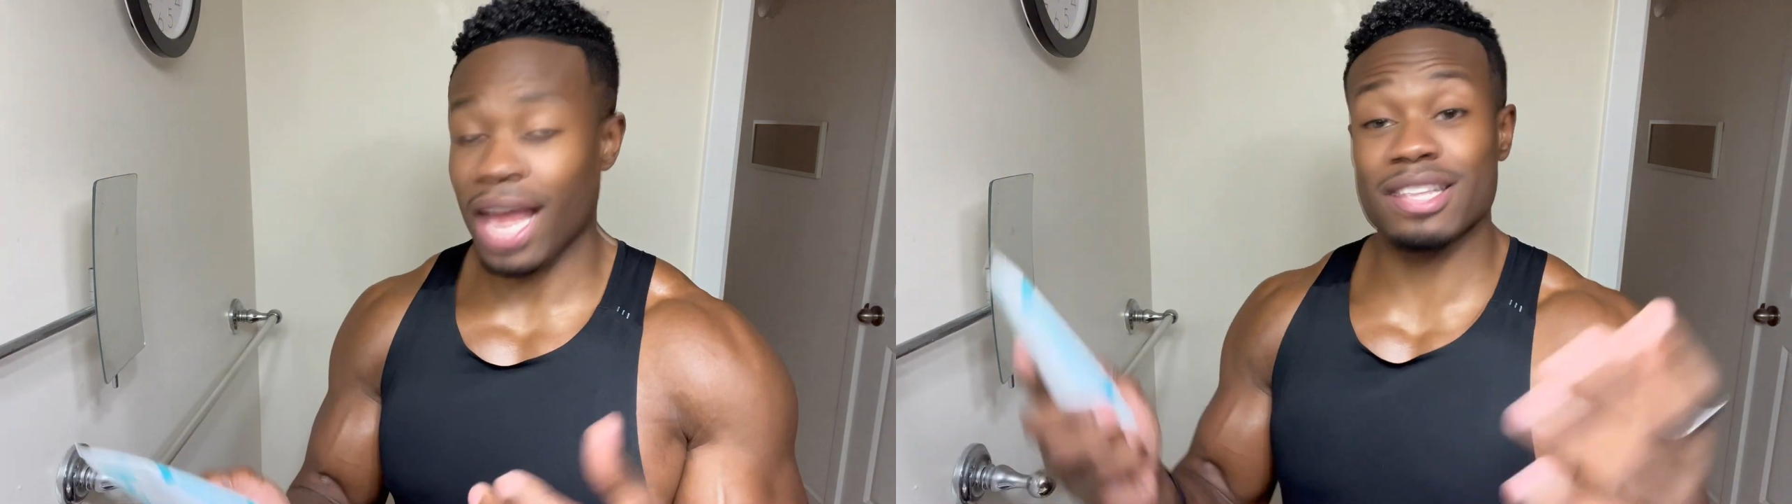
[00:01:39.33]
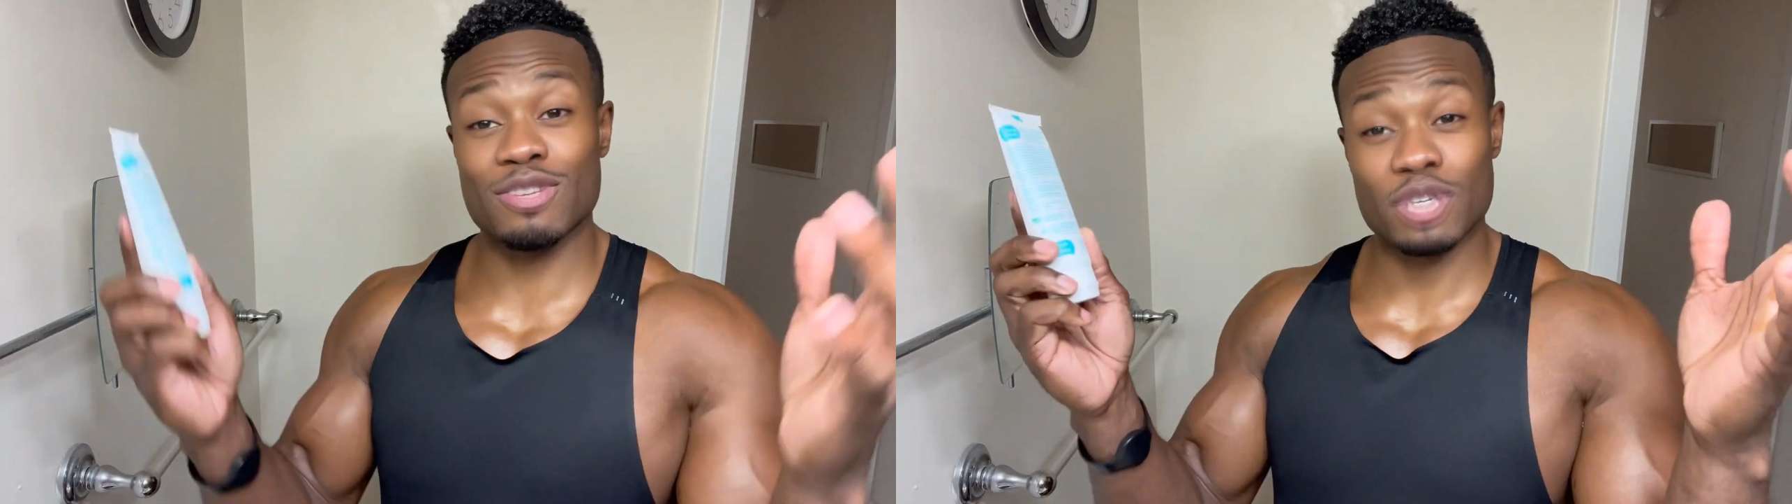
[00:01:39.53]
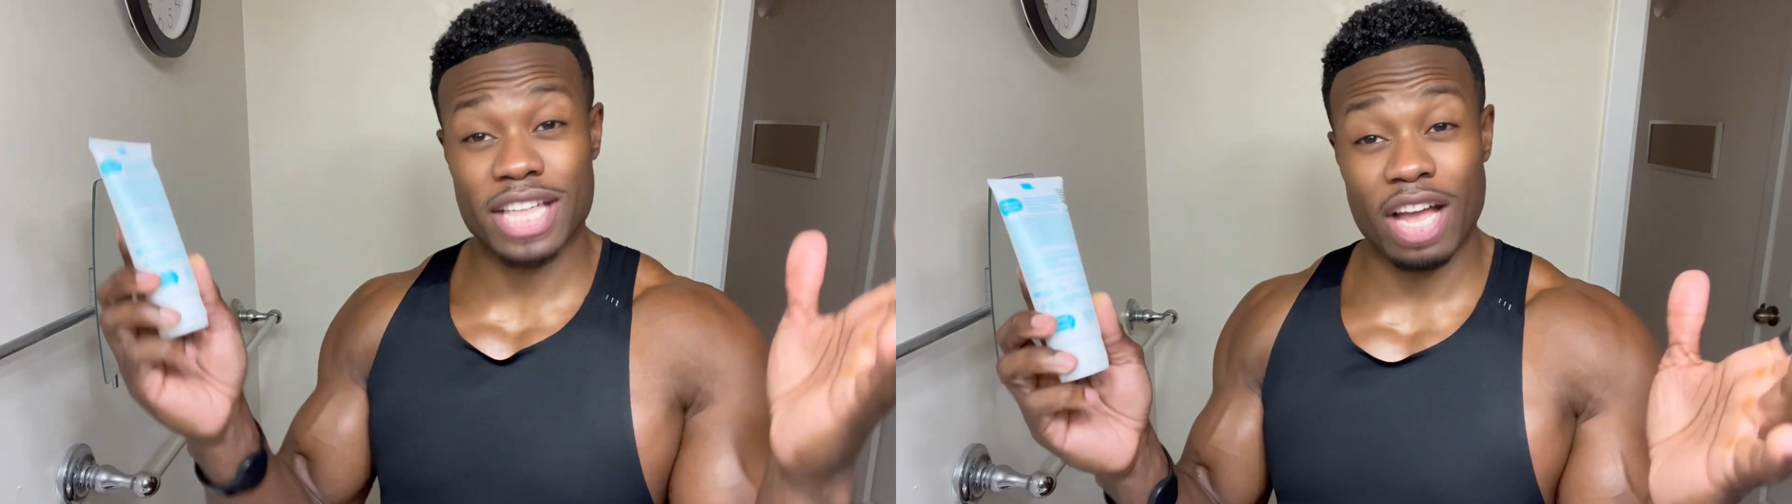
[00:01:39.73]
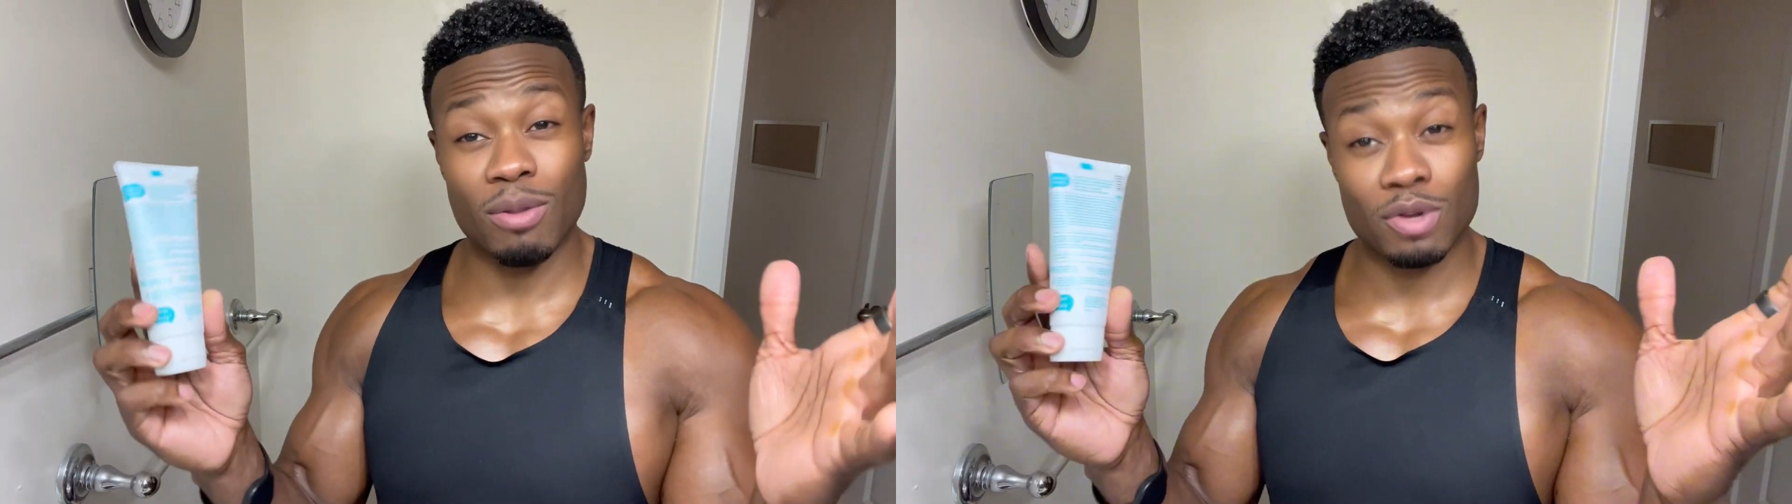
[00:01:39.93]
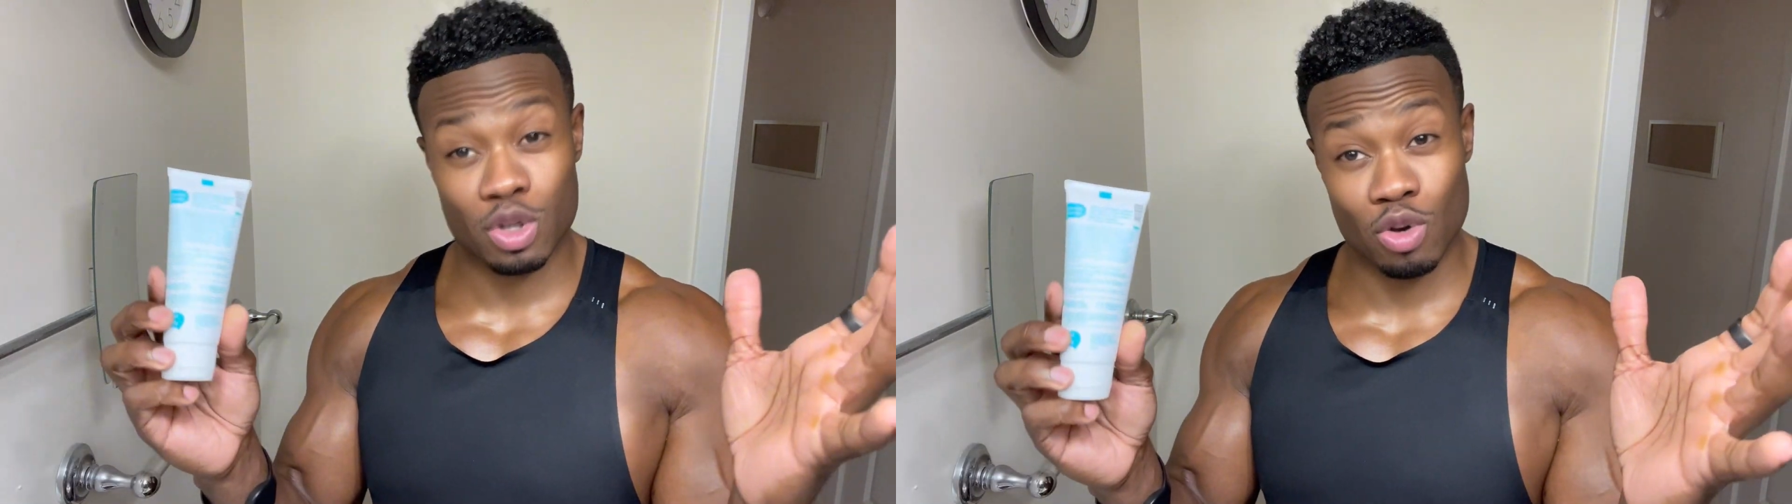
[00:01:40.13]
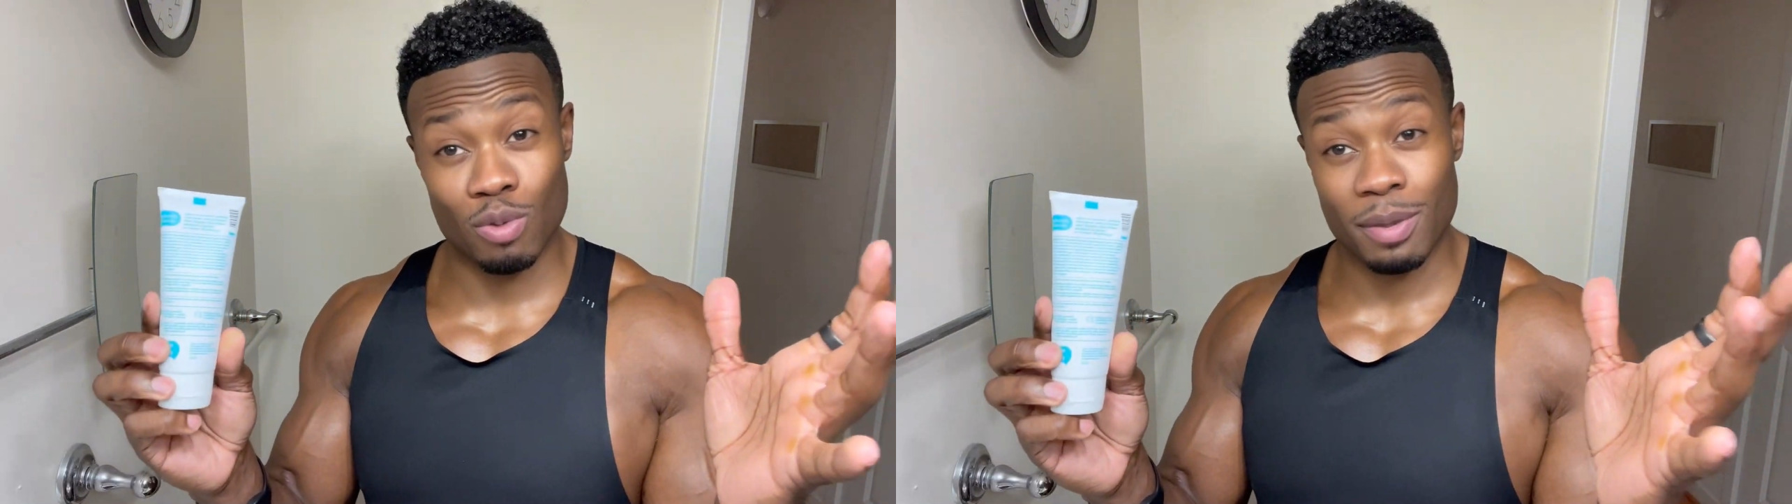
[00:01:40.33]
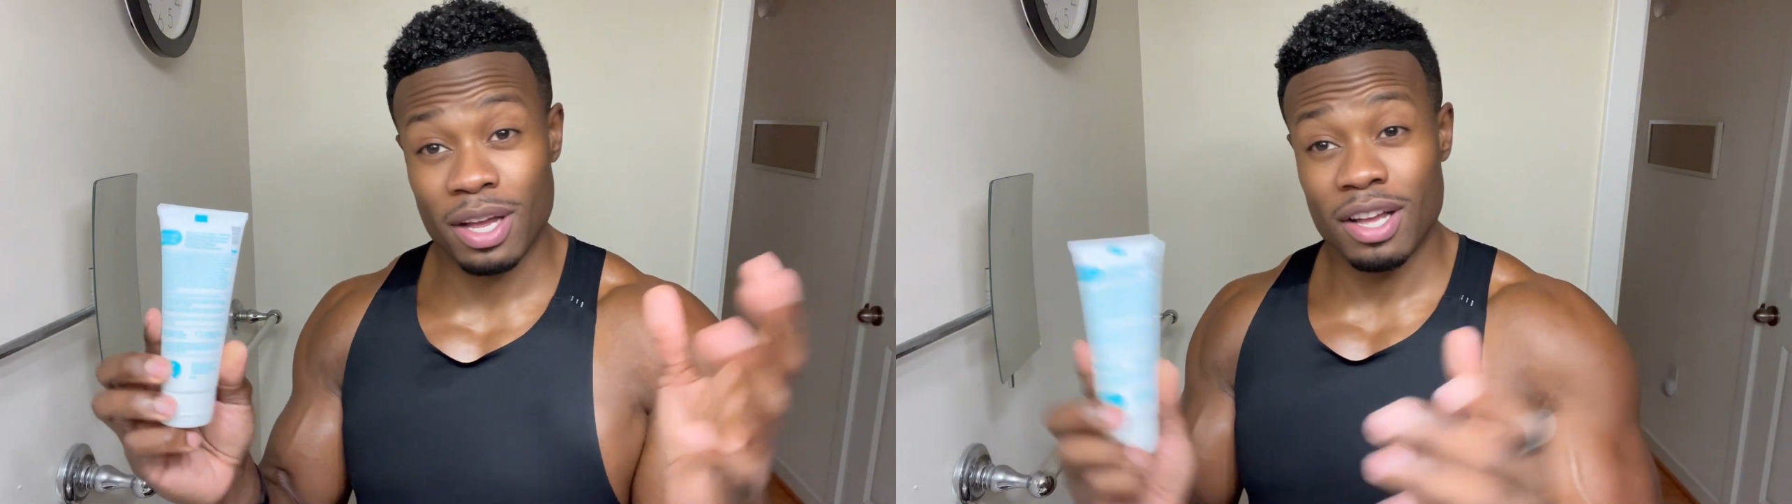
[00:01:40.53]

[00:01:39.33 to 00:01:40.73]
it's a recyclable tube.